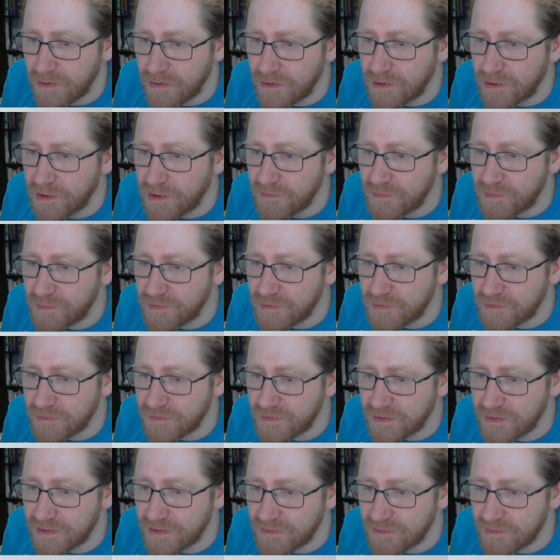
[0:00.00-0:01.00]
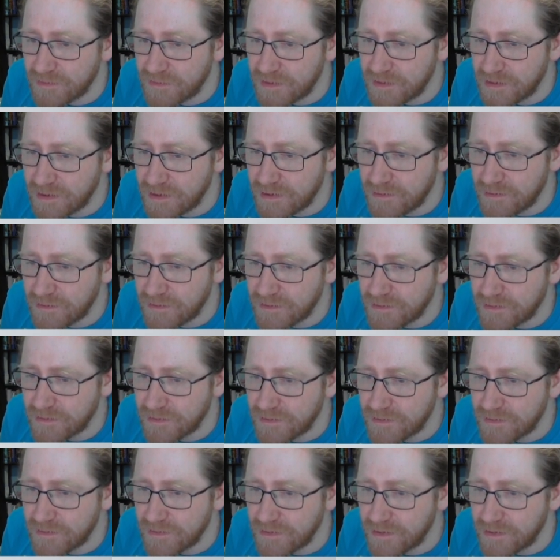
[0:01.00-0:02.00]
Are we producing and everything here?
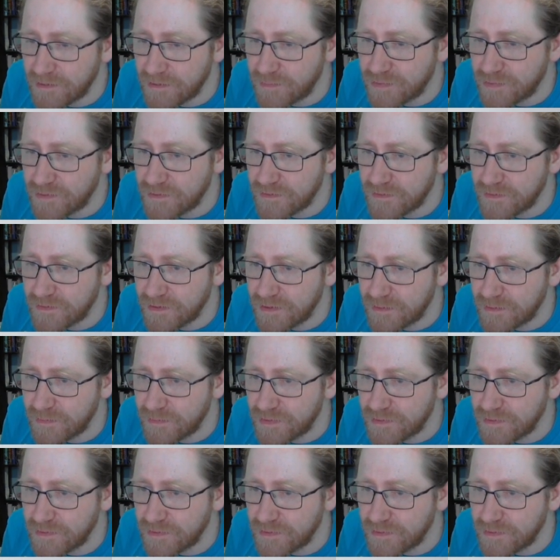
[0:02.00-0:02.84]
They are producing